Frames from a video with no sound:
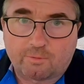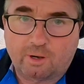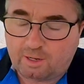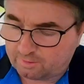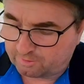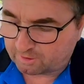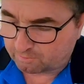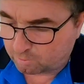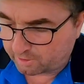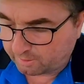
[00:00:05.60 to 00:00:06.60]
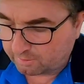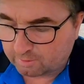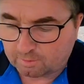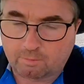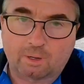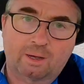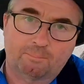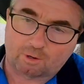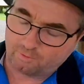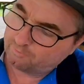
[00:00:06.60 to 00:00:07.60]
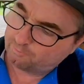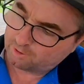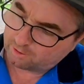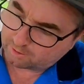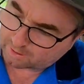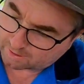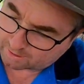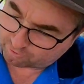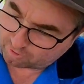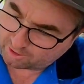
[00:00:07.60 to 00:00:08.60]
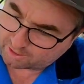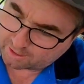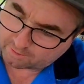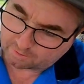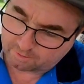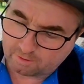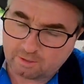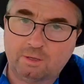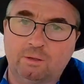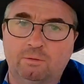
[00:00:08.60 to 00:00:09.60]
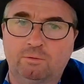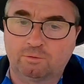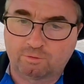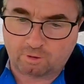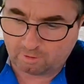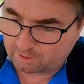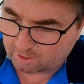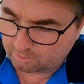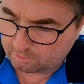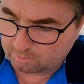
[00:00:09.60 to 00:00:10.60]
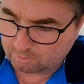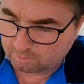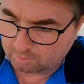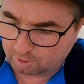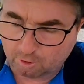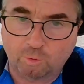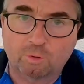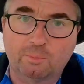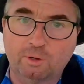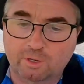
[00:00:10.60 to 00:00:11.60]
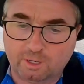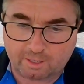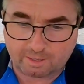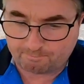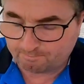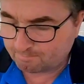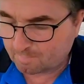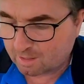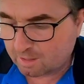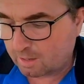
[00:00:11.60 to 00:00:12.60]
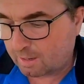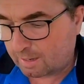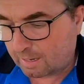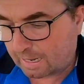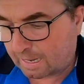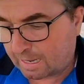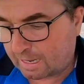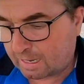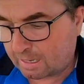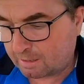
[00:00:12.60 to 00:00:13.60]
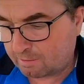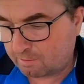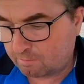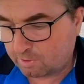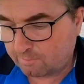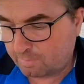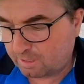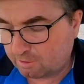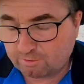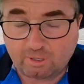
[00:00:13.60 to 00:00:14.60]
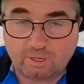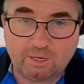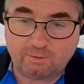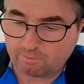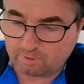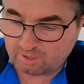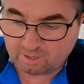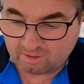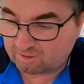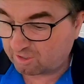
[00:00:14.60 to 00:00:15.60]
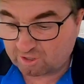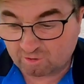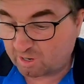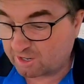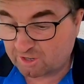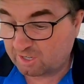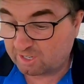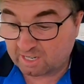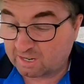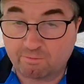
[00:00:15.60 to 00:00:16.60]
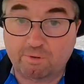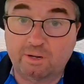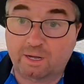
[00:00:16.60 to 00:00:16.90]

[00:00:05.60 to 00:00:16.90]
For the last 6 weeks, we've been trialling out the ZOLEO Global Communicator. And we've been using it in every situation, nearly every